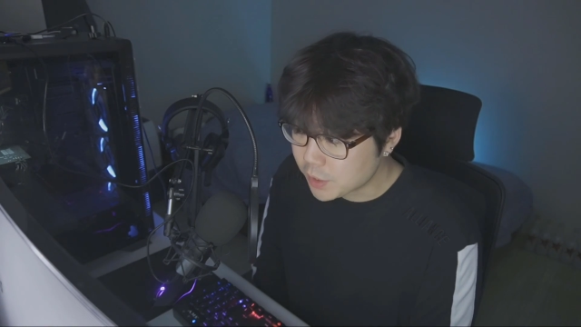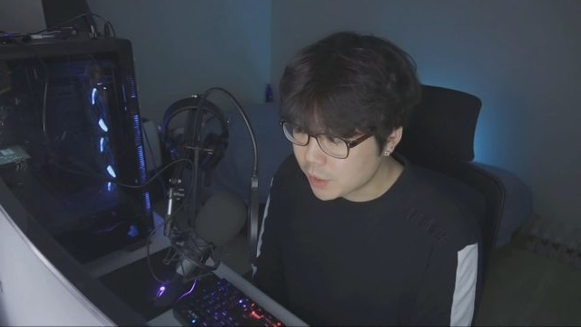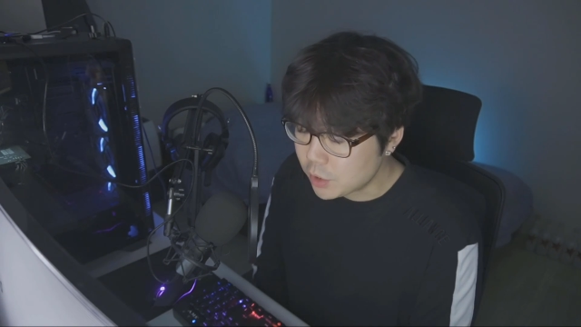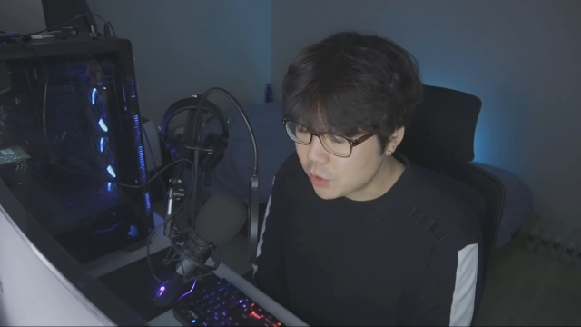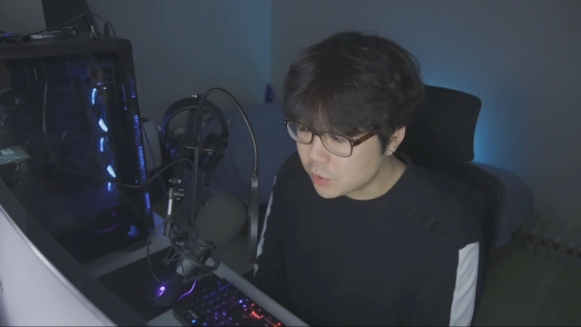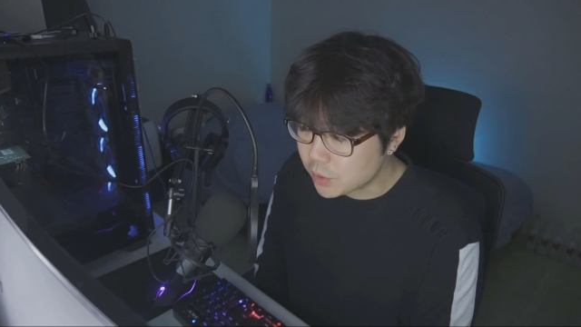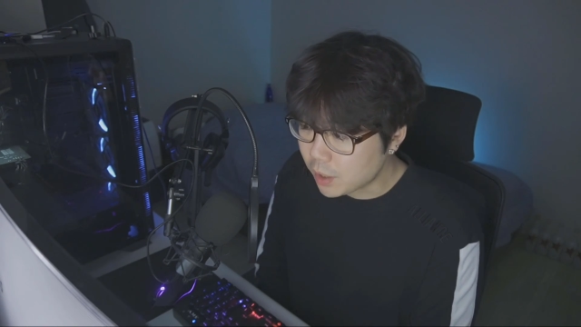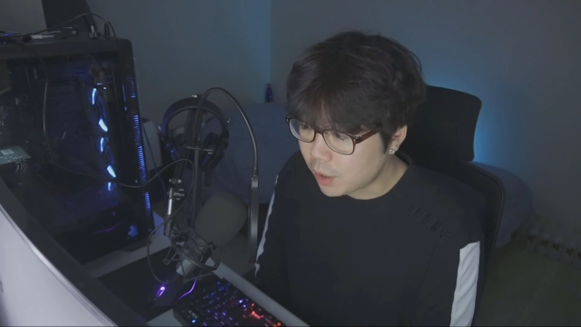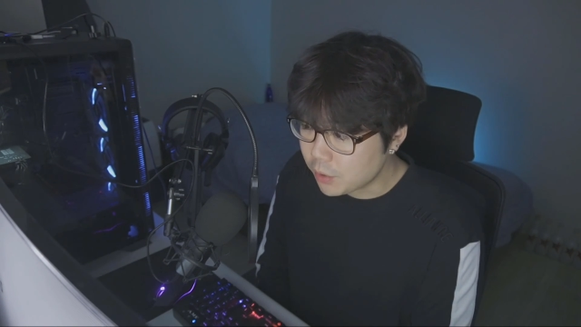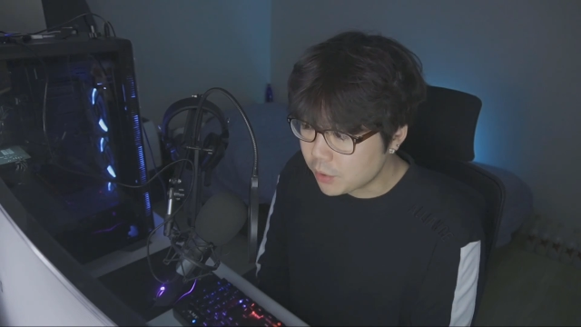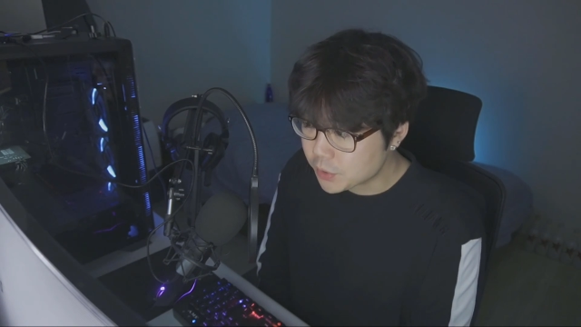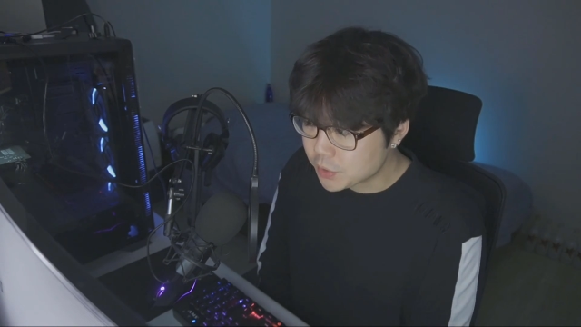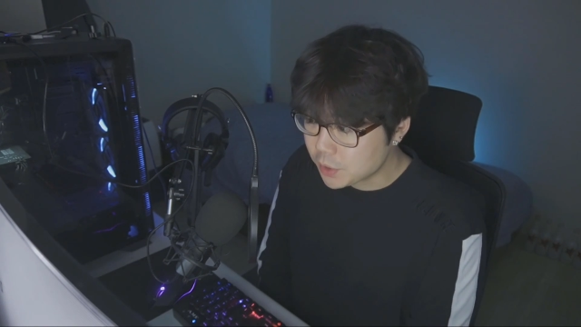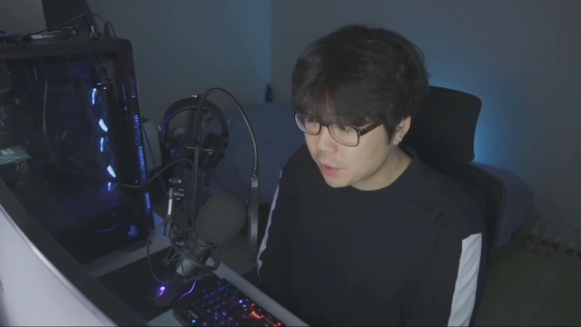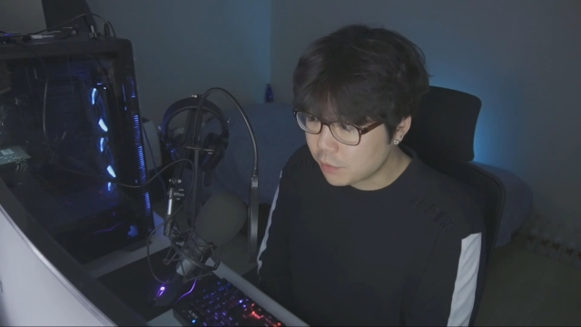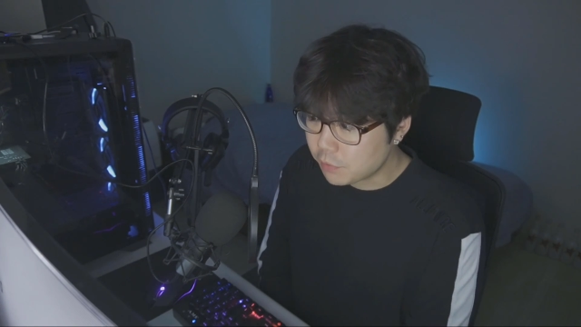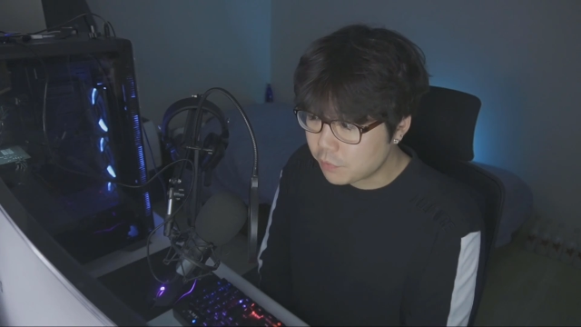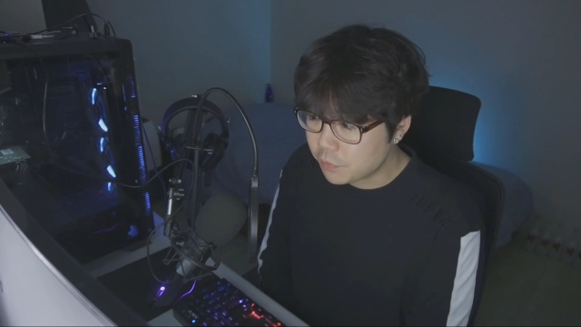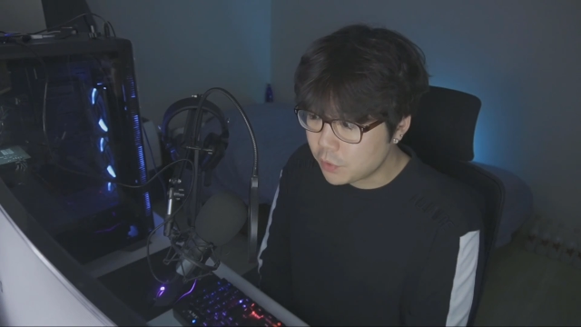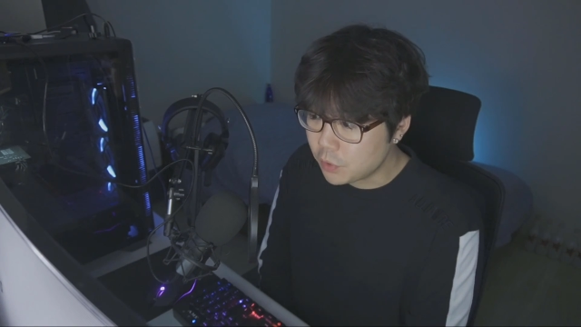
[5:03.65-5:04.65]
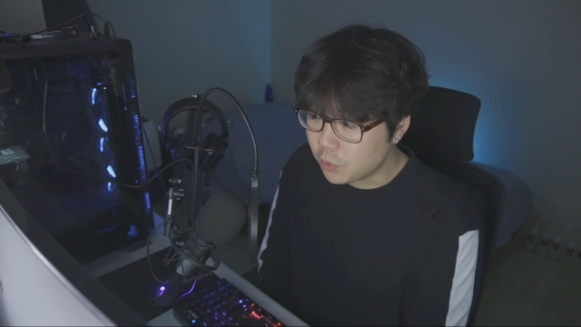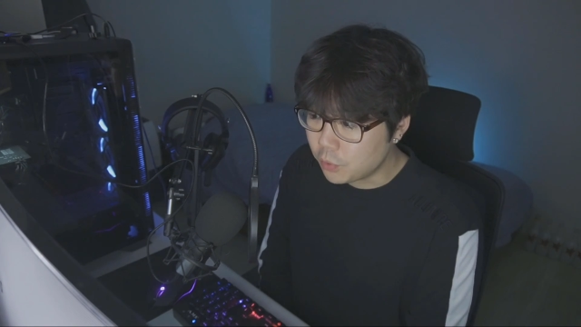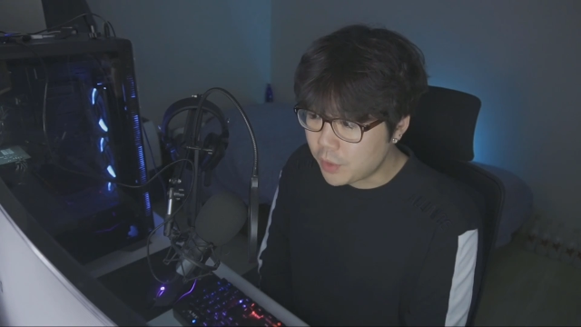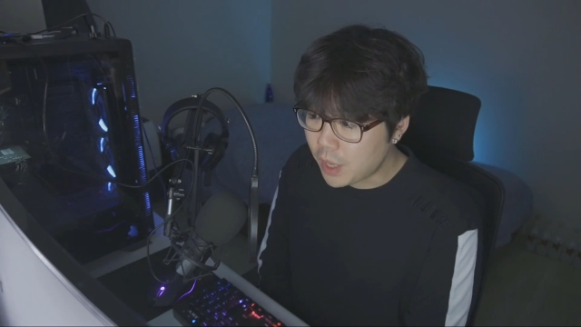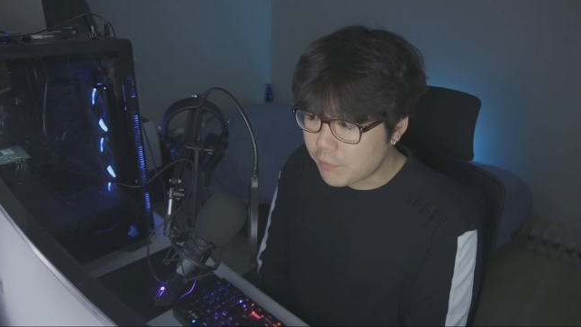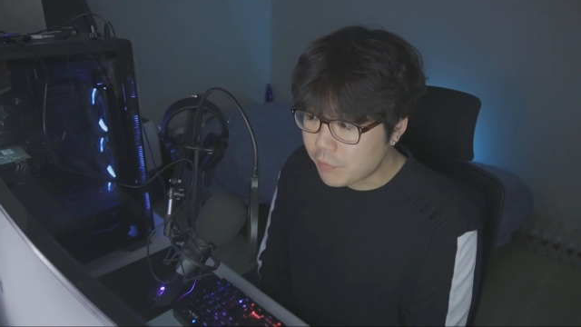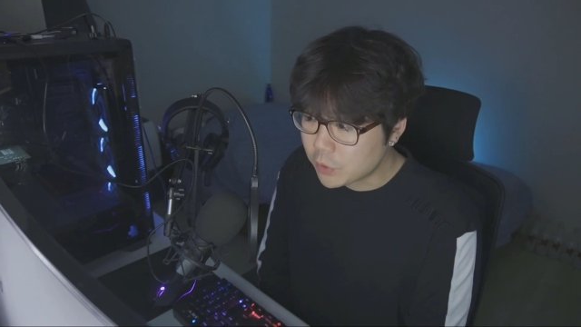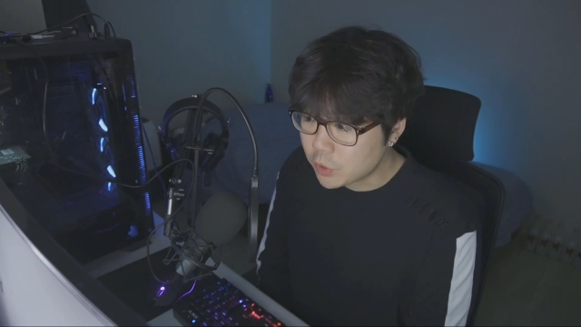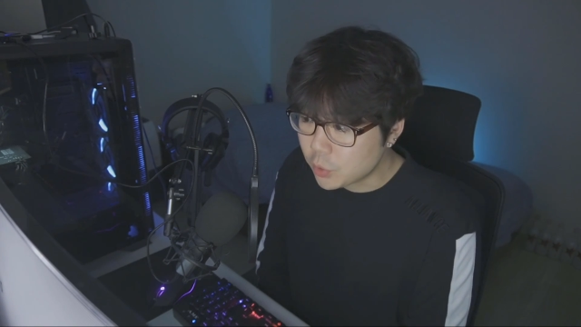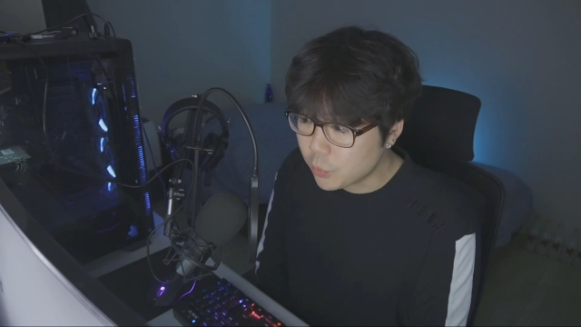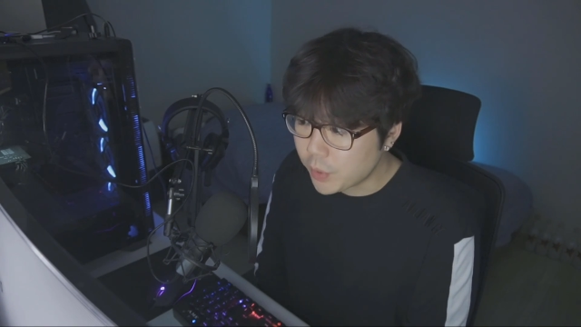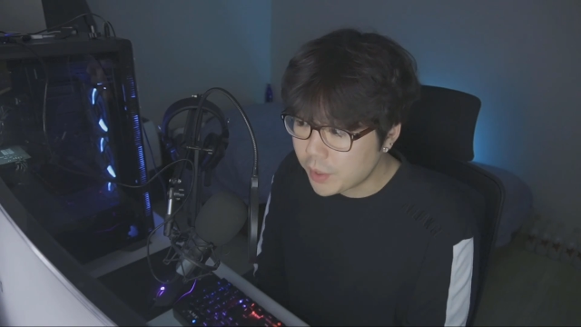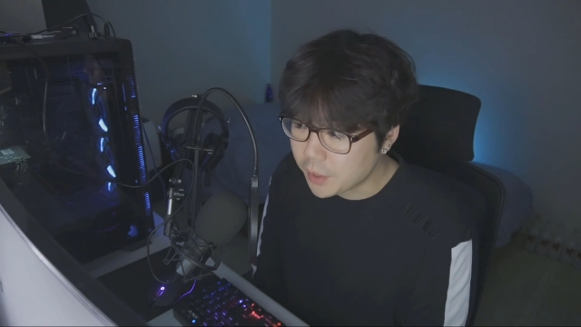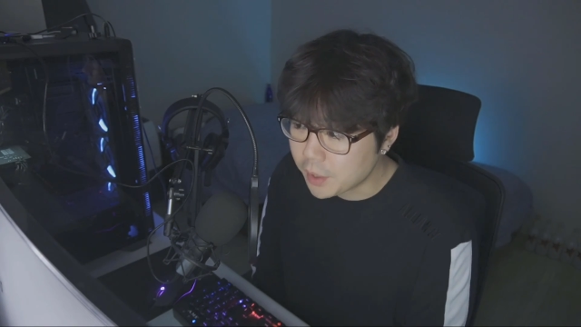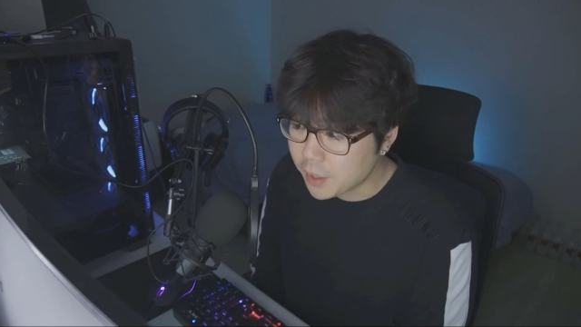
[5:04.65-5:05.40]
and you tell yourself you'll never do it